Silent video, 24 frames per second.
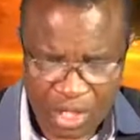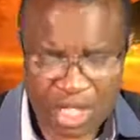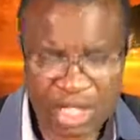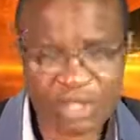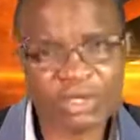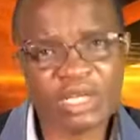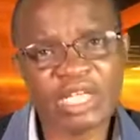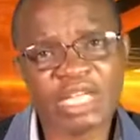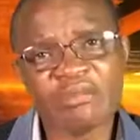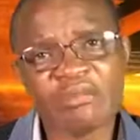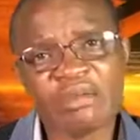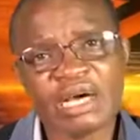
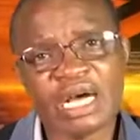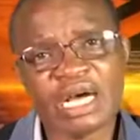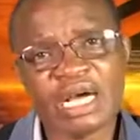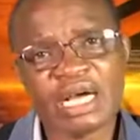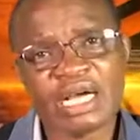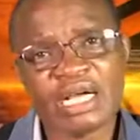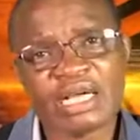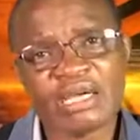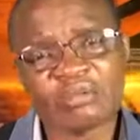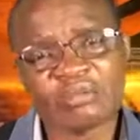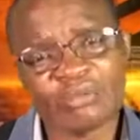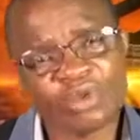Ok adwar
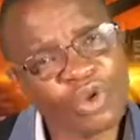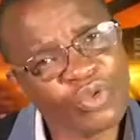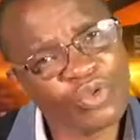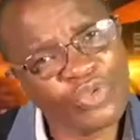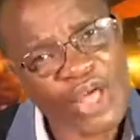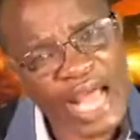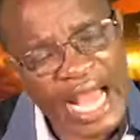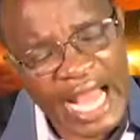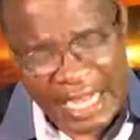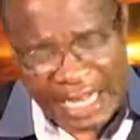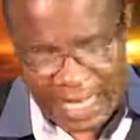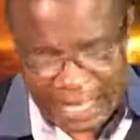gima
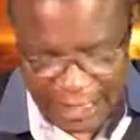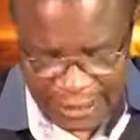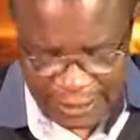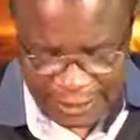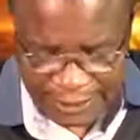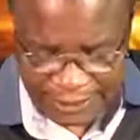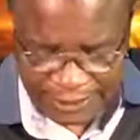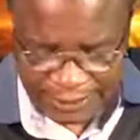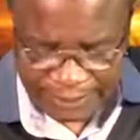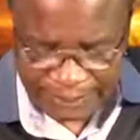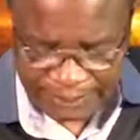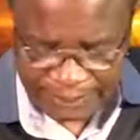biro thaga.